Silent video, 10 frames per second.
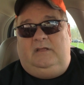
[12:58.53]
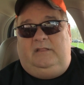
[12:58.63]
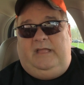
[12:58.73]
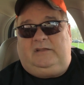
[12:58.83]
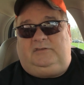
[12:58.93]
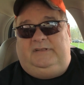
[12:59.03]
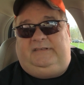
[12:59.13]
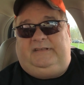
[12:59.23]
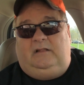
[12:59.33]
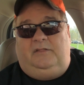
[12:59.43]
they actually
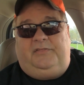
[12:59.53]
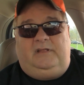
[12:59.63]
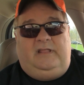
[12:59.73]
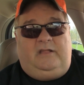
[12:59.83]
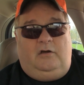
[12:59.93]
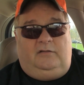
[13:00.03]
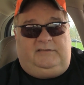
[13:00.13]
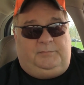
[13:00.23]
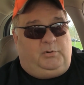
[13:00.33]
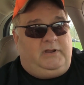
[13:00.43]
sell a thing they call
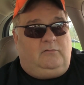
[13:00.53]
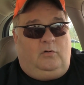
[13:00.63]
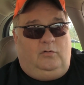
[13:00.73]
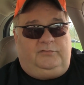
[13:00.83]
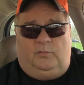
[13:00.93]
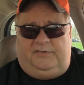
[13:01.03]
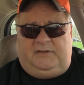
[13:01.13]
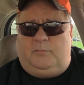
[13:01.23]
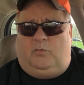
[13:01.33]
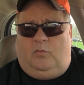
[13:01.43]
spring rolls or
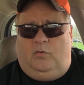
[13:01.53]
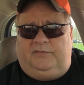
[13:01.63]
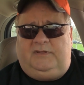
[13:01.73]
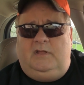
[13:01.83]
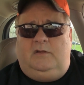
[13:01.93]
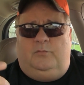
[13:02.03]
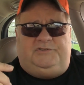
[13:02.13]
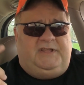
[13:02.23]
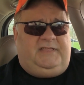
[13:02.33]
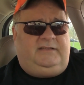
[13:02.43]
summer rolls,
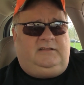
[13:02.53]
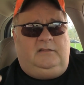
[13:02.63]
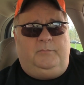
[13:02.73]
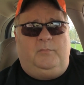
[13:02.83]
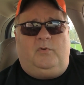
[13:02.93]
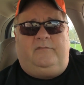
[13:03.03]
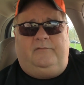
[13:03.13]
which I think is a little bit more of a